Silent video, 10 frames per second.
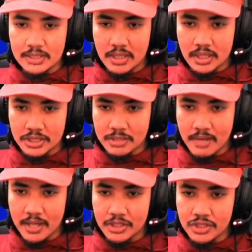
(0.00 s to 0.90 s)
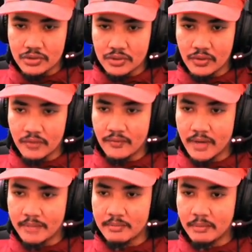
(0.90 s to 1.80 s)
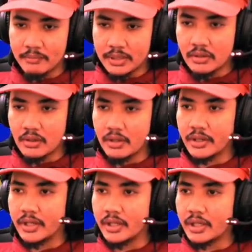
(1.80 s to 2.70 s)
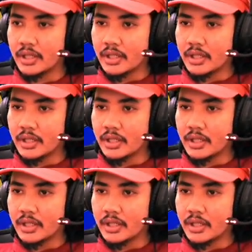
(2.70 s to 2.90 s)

uh, she managed to survive a bit longer.